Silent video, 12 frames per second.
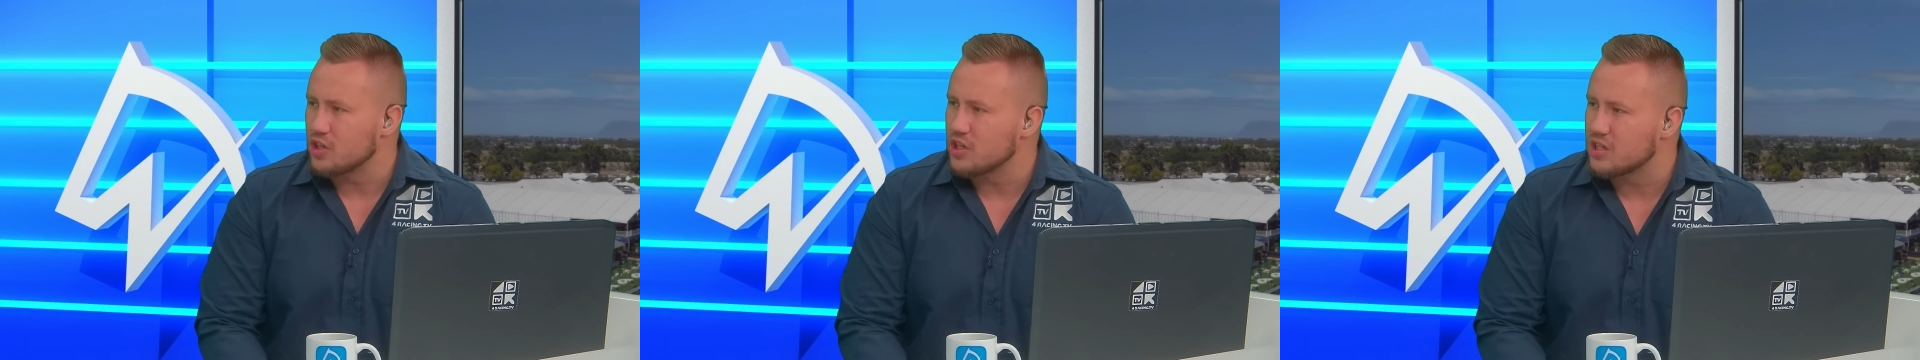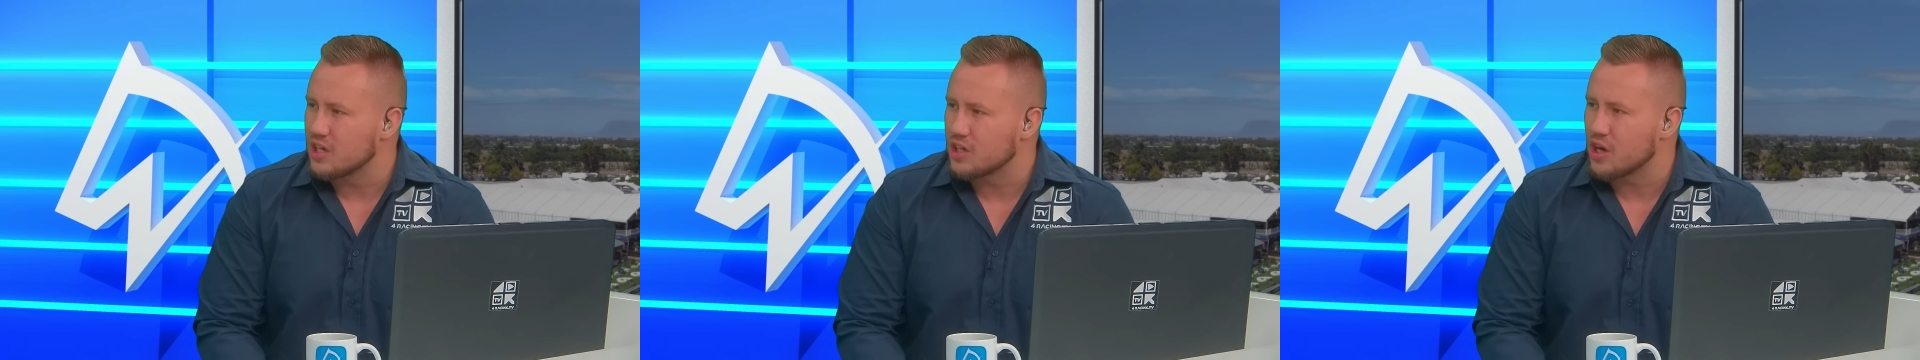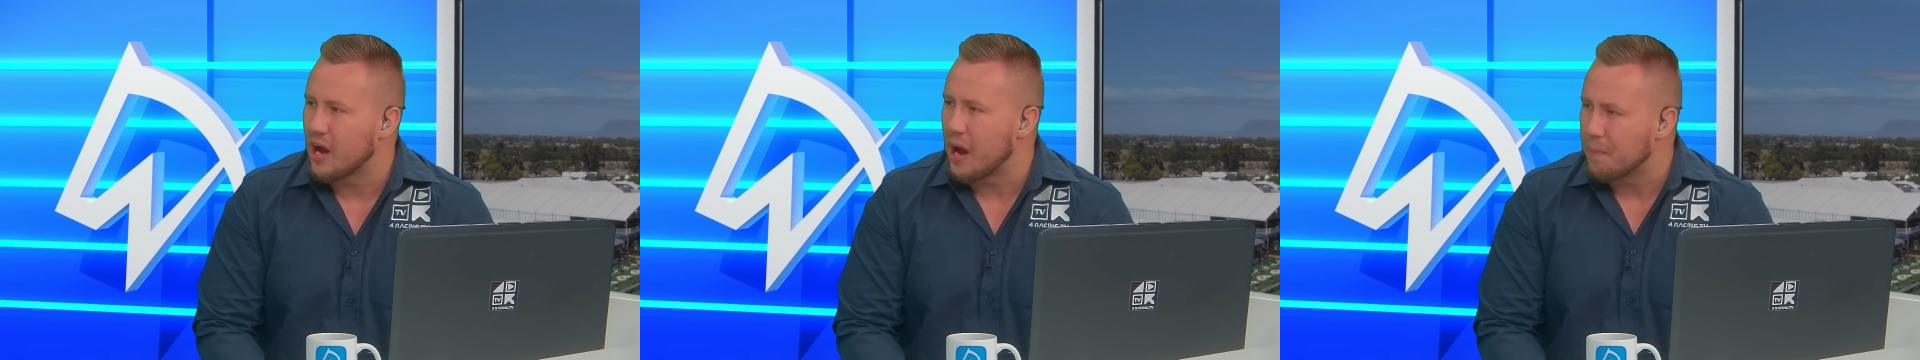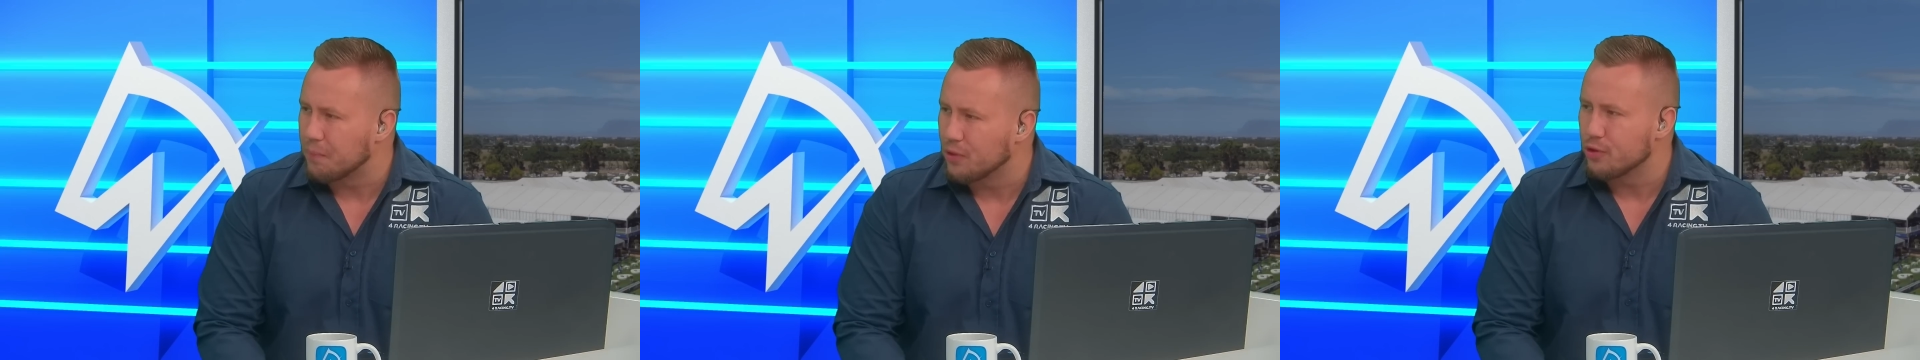she's such a
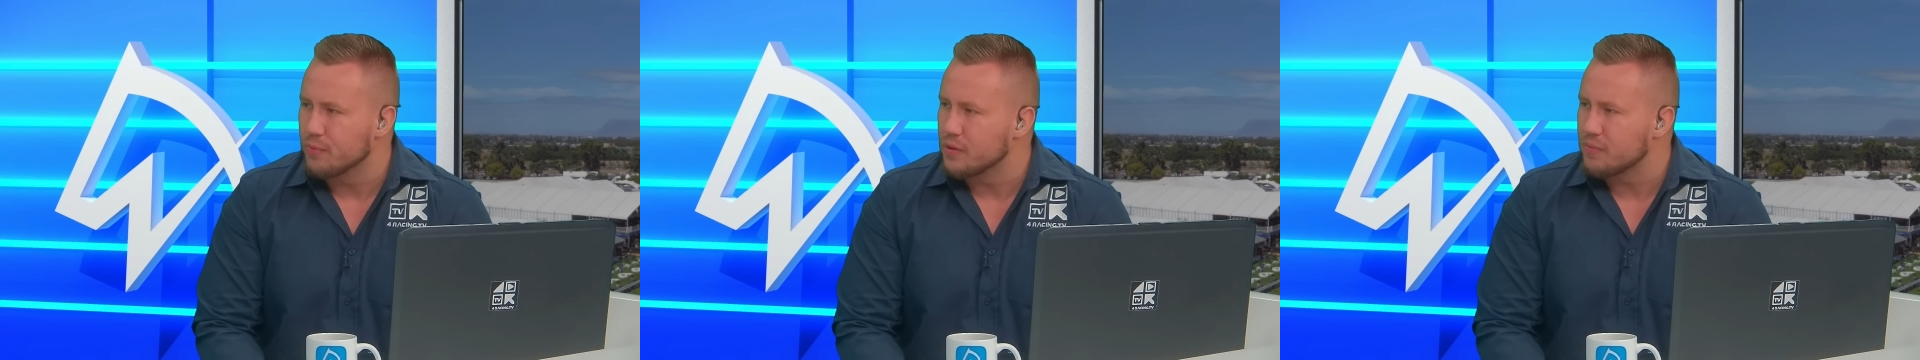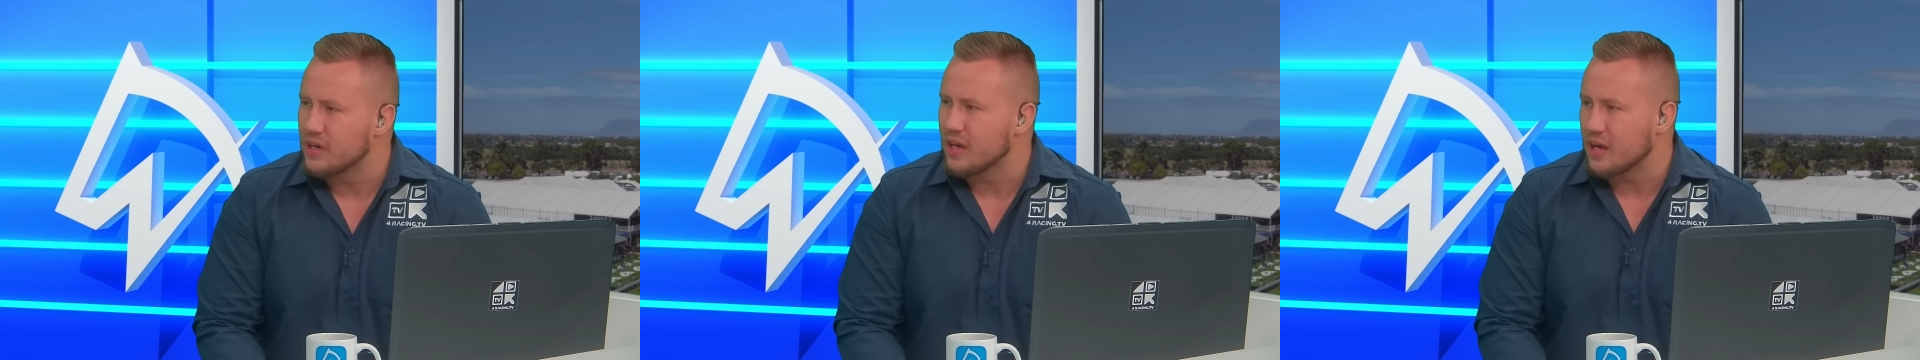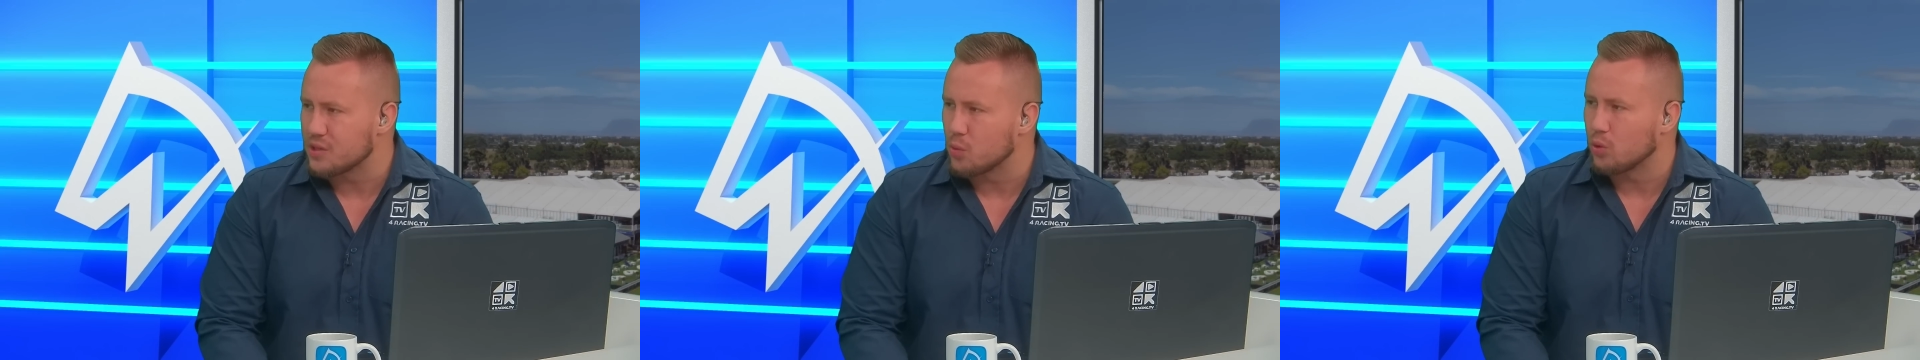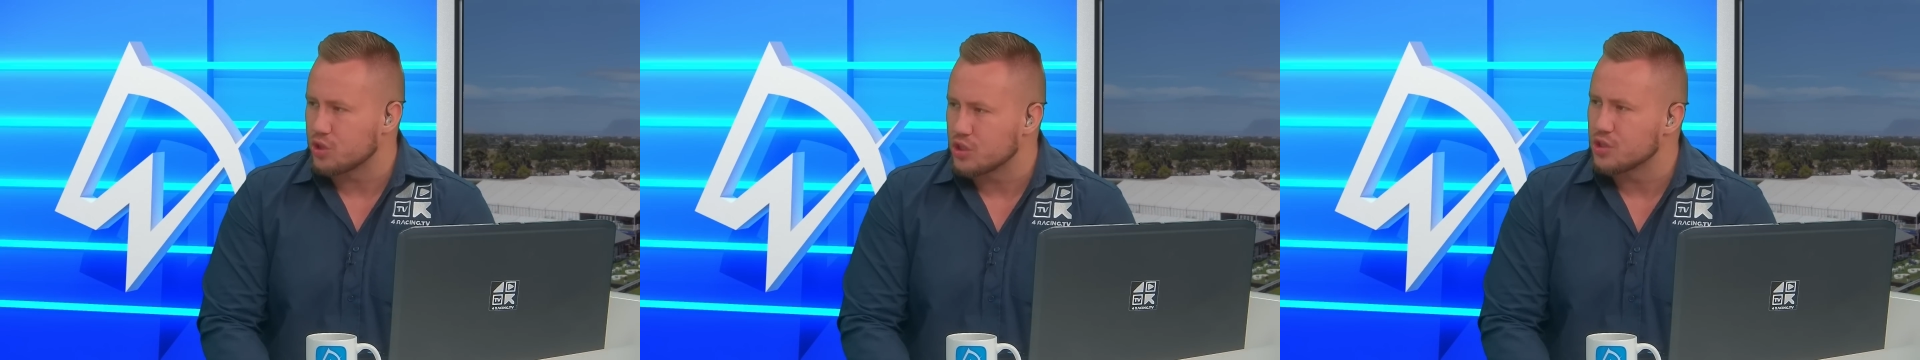humble human being as
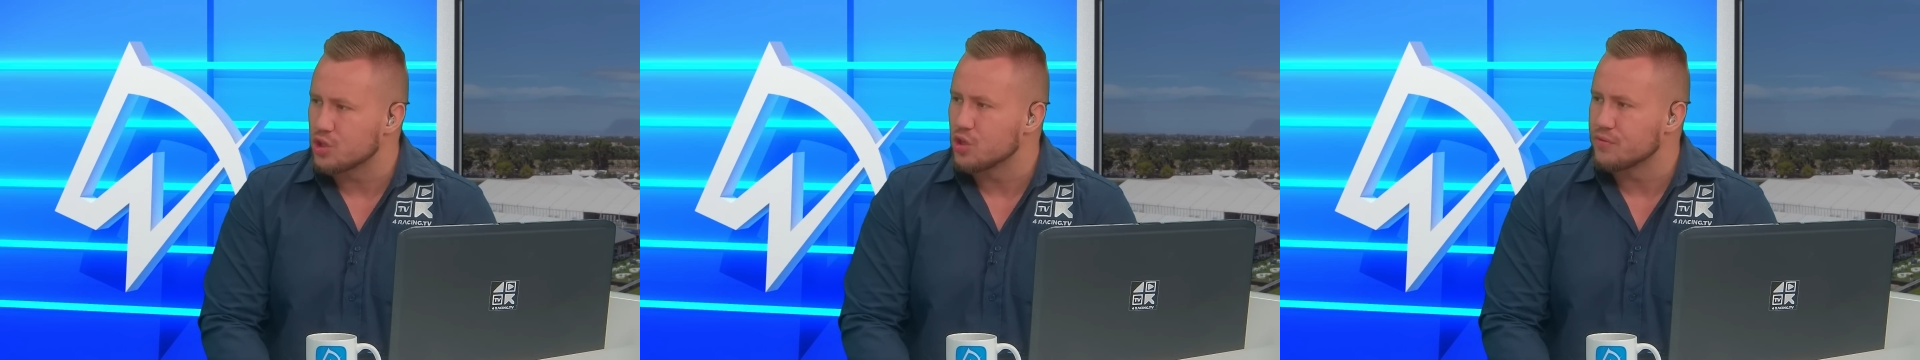well. She deserves